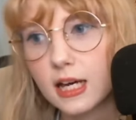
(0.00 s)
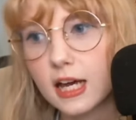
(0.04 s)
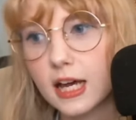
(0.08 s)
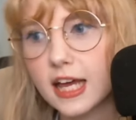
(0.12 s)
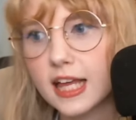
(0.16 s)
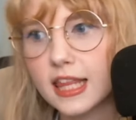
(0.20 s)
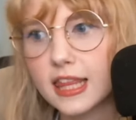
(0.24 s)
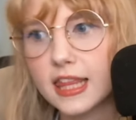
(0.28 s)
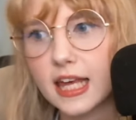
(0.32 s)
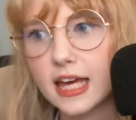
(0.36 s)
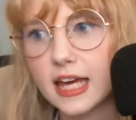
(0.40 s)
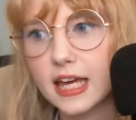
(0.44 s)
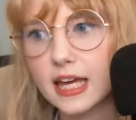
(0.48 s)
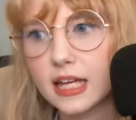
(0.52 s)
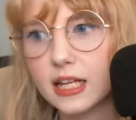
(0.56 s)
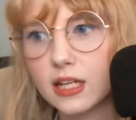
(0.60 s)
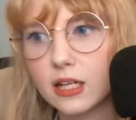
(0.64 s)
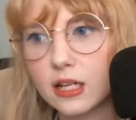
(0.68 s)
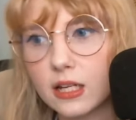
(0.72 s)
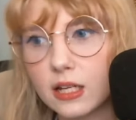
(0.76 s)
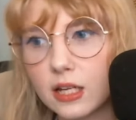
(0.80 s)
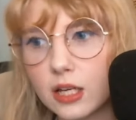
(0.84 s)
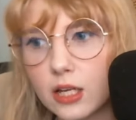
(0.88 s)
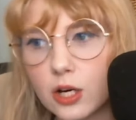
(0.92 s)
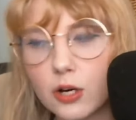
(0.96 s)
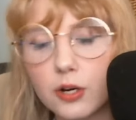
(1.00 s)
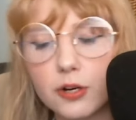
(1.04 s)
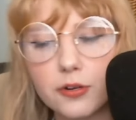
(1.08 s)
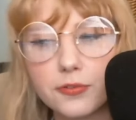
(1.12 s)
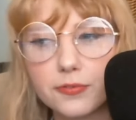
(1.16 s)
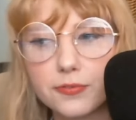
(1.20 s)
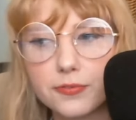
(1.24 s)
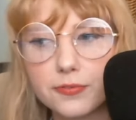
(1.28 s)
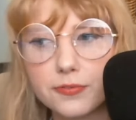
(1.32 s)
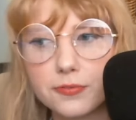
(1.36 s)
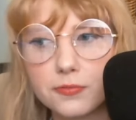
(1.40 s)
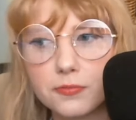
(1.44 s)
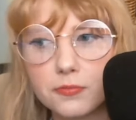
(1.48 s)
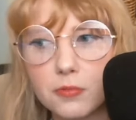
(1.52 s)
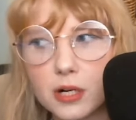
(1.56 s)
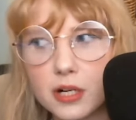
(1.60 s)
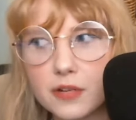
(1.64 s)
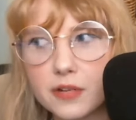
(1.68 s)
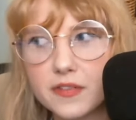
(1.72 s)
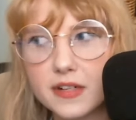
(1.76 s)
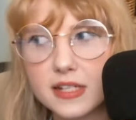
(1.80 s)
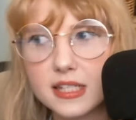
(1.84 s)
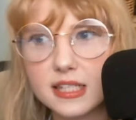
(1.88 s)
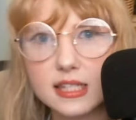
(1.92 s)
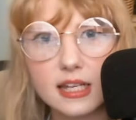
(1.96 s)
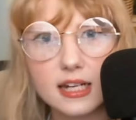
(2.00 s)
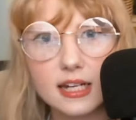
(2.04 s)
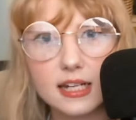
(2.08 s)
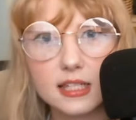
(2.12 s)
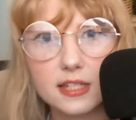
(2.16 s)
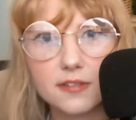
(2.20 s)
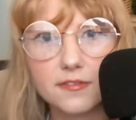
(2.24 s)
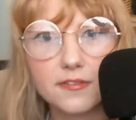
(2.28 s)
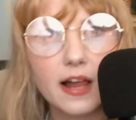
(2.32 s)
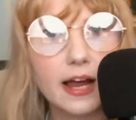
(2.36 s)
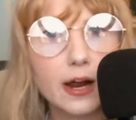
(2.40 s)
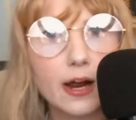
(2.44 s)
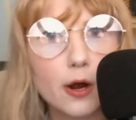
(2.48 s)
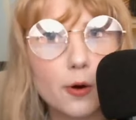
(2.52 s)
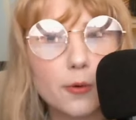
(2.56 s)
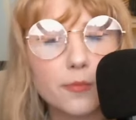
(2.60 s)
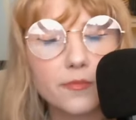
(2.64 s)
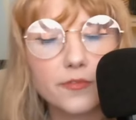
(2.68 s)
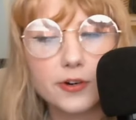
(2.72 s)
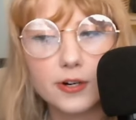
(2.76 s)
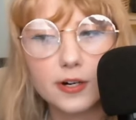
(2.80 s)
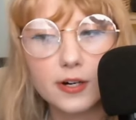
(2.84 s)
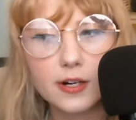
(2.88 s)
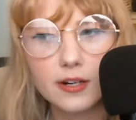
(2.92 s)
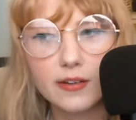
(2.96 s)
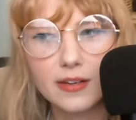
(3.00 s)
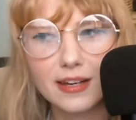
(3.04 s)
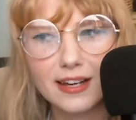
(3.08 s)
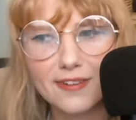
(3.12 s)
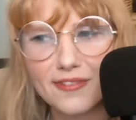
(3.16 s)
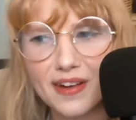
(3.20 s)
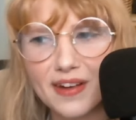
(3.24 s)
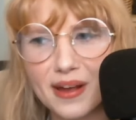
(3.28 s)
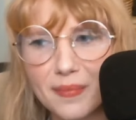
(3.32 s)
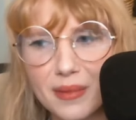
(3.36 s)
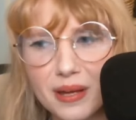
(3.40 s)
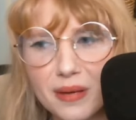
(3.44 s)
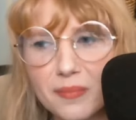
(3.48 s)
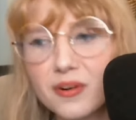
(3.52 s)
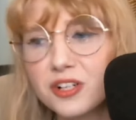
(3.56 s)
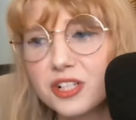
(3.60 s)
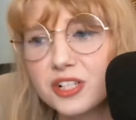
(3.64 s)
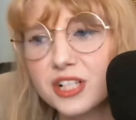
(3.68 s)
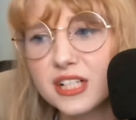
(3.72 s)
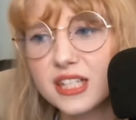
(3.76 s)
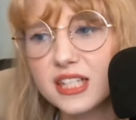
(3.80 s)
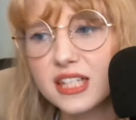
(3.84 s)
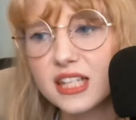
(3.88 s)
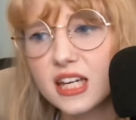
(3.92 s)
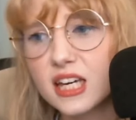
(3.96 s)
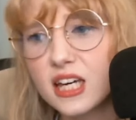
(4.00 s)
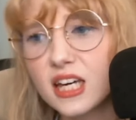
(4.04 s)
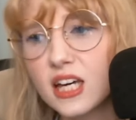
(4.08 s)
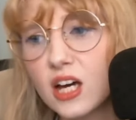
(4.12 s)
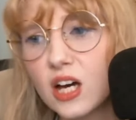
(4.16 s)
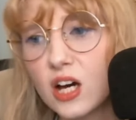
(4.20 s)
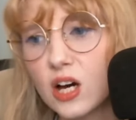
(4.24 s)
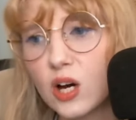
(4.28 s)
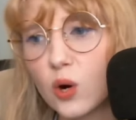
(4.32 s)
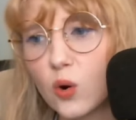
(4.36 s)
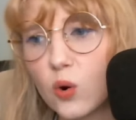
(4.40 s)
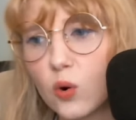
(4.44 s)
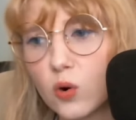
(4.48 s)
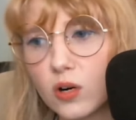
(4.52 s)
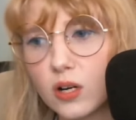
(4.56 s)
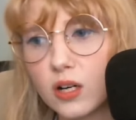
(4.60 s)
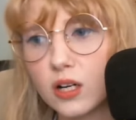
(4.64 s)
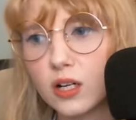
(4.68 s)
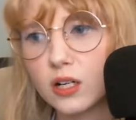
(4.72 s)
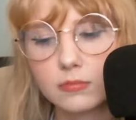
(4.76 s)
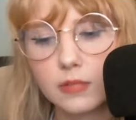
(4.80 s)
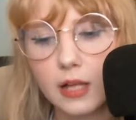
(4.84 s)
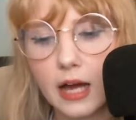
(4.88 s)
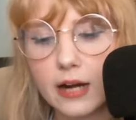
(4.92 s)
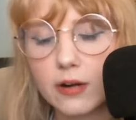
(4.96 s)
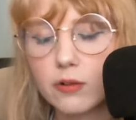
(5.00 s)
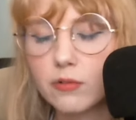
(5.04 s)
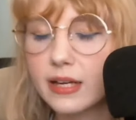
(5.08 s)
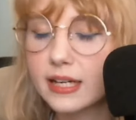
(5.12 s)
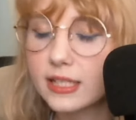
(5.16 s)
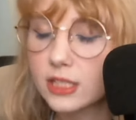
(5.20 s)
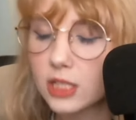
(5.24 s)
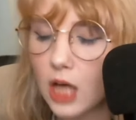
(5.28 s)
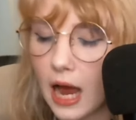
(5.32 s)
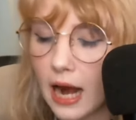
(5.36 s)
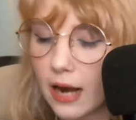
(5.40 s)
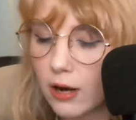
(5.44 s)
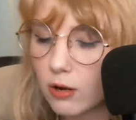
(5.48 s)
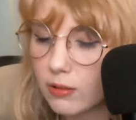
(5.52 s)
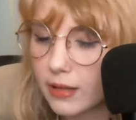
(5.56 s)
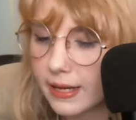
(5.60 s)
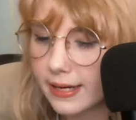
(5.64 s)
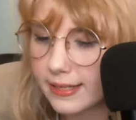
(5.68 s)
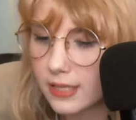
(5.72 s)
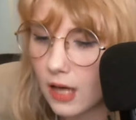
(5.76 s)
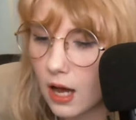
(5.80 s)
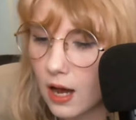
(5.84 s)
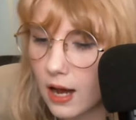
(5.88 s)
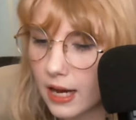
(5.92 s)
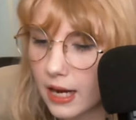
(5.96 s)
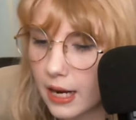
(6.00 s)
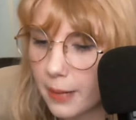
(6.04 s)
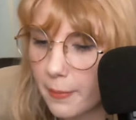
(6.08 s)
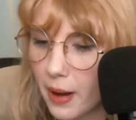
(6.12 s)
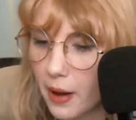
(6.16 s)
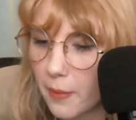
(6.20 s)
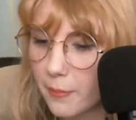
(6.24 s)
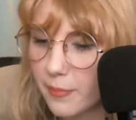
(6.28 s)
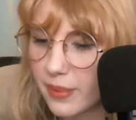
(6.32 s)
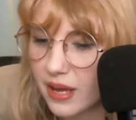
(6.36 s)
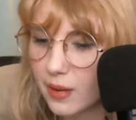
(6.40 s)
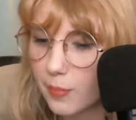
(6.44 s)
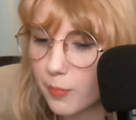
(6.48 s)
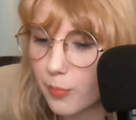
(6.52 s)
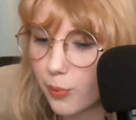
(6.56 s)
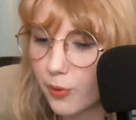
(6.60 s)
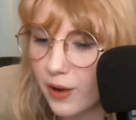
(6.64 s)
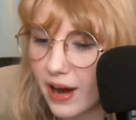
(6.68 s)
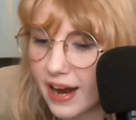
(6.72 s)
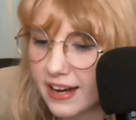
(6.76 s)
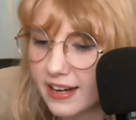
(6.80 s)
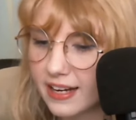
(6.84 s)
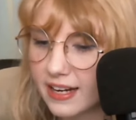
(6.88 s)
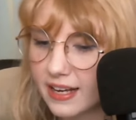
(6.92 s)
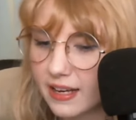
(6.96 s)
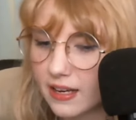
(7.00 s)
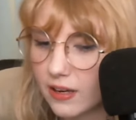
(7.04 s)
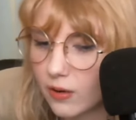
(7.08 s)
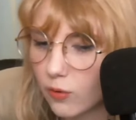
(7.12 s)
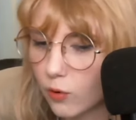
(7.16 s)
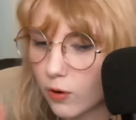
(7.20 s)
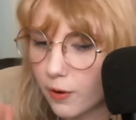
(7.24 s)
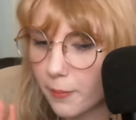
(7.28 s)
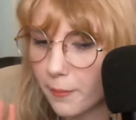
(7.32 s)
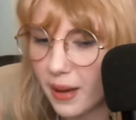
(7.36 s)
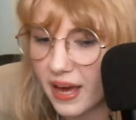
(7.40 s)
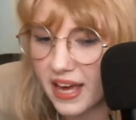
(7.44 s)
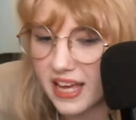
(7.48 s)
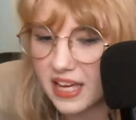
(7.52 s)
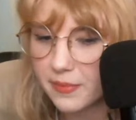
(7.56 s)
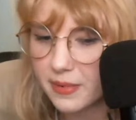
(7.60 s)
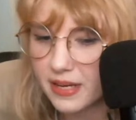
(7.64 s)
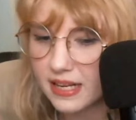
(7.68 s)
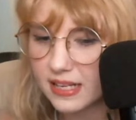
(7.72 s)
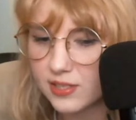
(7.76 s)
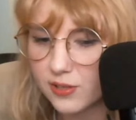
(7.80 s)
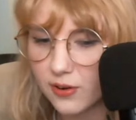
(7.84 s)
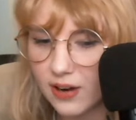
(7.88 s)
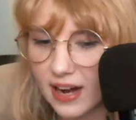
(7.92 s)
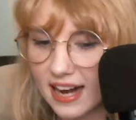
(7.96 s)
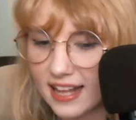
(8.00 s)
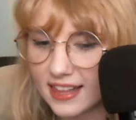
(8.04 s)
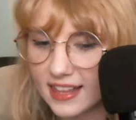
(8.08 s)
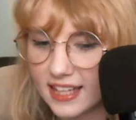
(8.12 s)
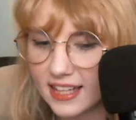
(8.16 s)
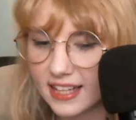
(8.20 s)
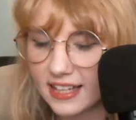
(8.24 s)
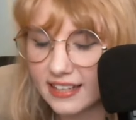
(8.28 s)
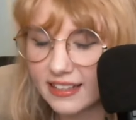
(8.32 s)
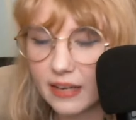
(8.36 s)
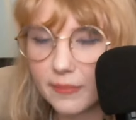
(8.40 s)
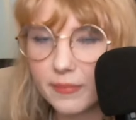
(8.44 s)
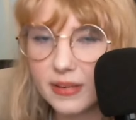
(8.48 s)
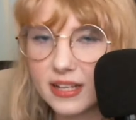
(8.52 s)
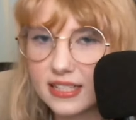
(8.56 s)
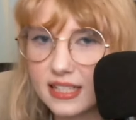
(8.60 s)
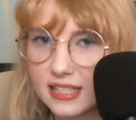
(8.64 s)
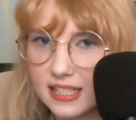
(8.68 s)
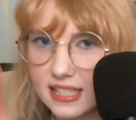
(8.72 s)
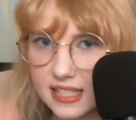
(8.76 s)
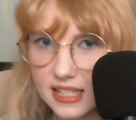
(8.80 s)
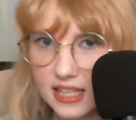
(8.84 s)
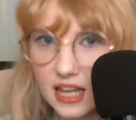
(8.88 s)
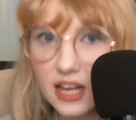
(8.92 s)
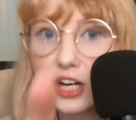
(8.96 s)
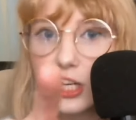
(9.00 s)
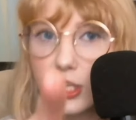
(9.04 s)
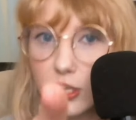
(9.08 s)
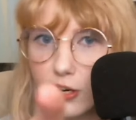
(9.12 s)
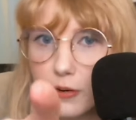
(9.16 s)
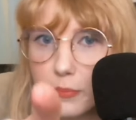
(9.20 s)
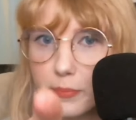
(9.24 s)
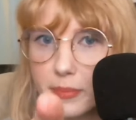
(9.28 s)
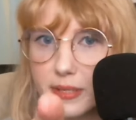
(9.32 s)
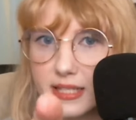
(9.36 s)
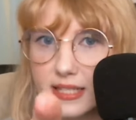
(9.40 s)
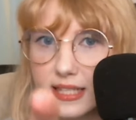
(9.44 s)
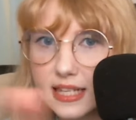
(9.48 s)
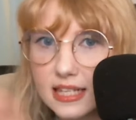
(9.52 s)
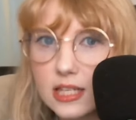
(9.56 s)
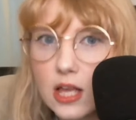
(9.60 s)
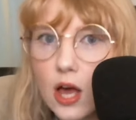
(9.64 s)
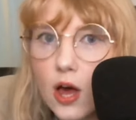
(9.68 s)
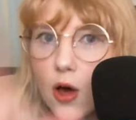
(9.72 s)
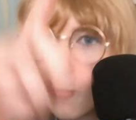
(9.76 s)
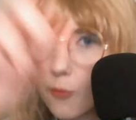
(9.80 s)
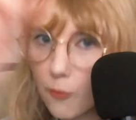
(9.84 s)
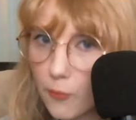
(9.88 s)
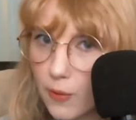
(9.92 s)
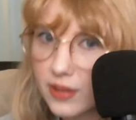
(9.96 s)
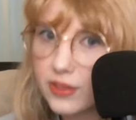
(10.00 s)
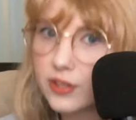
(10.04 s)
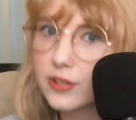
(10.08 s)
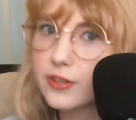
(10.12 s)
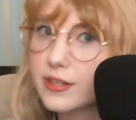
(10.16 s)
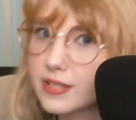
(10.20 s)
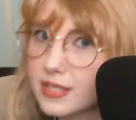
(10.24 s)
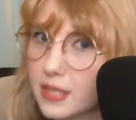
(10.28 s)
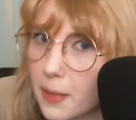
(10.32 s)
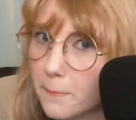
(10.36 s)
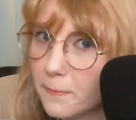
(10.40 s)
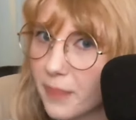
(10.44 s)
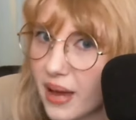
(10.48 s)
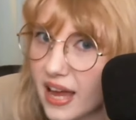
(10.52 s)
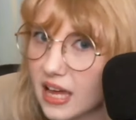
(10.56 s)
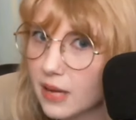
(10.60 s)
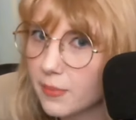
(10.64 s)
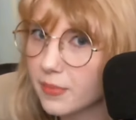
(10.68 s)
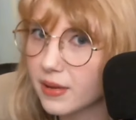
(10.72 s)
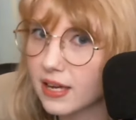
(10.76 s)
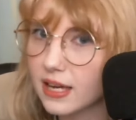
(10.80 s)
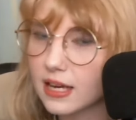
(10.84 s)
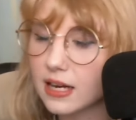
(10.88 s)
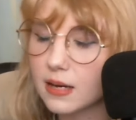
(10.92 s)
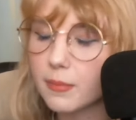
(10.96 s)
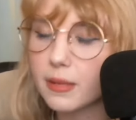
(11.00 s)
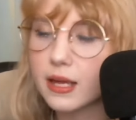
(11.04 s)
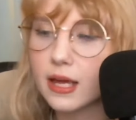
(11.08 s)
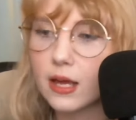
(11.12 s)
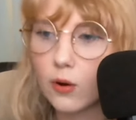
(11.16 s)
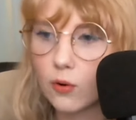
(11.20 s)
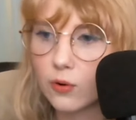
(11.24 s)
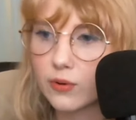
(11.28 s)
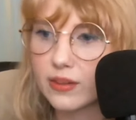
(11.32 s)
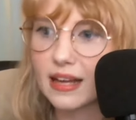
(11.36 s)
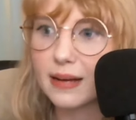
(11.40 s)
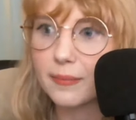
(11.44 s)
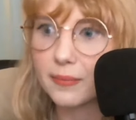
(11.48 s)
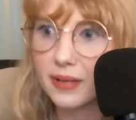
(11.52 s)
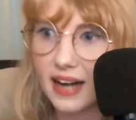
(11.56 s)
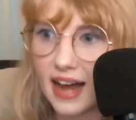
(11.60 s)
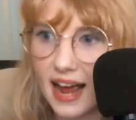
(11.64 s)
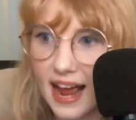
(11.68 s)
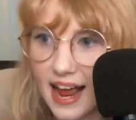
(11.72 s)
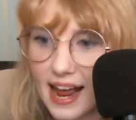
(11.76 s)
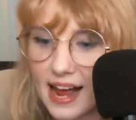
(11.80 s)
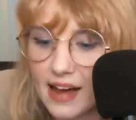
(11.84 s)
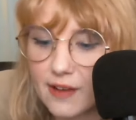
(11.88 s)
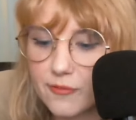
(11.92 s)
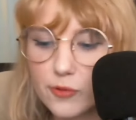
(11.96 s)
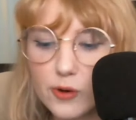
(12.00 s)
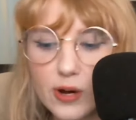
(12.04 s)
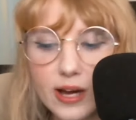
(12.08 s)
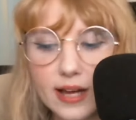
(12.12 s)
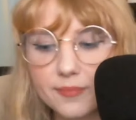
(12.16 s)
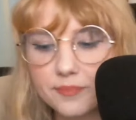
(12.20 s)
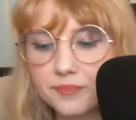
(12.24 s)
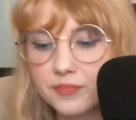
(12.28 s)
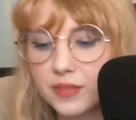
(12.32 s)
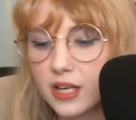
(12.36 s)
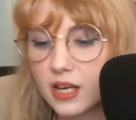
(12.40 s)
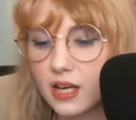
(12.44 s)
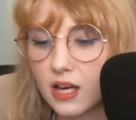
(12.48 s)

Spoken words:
And then, you know, if one of us needed to fly home for like a family emergency, or I don't like talking about being pregnant or babies or anything like that, because it's none of your business whether there's a baby in me or that I'm gonna have one.